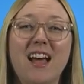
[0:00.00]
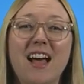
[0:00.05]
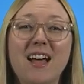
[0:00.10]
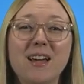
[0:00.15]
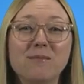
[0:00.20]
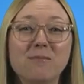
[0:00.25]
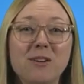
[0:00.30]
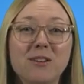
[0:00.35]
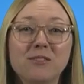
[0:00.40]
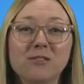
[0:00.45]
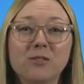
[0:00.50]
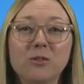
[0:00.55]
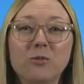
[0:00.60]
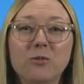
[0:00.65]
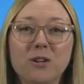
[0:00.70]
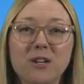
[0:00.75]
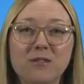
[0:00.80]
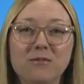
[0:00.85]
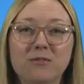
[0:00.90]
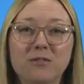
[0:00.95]
I am also
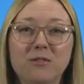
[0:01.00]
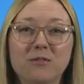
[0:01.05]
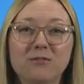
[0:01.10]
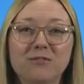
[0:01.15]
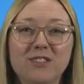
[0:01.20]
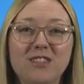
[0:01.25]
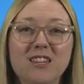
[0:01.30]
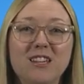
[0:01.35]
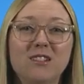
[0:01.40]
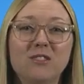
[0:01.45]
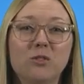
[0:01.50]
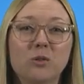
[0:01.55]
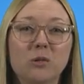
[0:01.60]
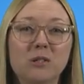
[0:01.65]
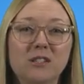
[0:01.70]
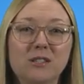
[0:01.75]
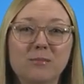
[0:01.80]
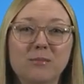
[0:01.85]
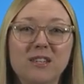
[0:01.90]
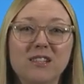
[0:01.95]
grateful for the
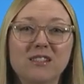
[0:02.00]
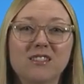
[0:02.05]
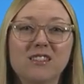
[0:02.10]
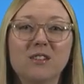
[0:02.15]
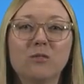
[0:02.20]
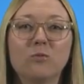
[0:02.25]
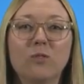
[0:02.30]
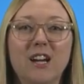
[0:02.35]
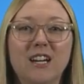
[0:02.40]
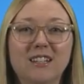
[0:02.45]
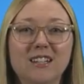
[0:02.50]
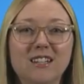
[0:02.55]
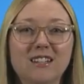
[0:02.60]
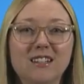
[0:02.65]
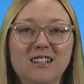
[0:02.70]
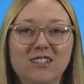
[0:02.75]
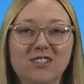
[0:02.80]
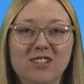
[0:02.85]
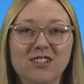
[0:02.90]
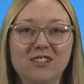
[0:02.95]
endorsements and
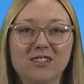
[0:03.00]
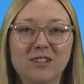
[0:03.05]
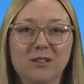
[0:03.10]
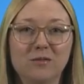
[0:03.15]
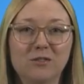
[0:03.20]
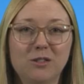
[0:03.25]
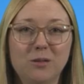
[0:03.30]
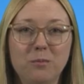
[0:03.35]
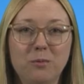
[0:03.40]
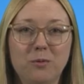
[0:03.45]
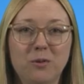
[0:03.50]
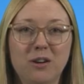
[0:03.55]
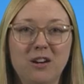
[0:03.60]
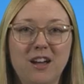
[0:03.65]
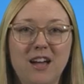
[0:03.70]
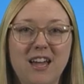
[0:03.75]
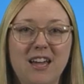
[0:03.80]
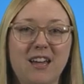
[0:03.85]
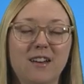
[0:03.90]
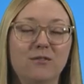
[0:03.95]
recognitions of support
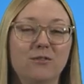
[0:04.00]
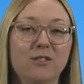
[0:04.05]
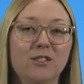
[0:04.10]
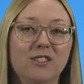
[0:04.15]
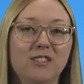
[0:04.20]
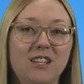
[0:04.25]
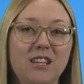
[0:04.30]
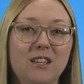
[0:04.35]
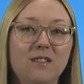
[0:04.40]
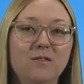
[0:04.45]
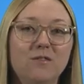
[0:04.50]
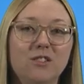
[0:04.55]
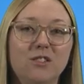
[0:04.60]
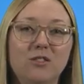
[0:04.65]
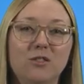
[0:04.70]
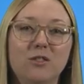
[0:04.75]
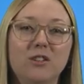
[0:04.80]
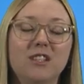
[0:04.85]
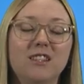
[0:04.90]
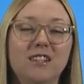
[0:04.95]
I have received
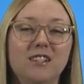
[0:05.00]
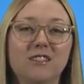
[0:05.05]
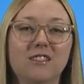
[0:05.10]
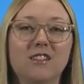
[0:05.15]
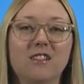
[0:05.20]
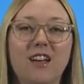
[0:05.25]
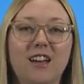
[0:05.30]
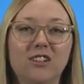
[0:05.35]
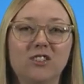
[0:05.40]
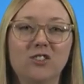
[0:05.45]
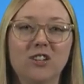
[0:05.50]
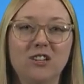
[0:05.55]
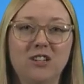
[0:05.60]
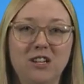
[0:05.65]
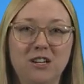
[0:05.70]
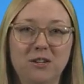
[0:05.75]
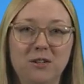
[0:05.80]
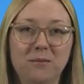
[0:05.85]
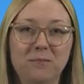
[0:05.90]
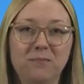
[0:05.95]
during this election
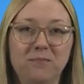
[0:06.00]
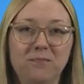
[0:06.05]
year,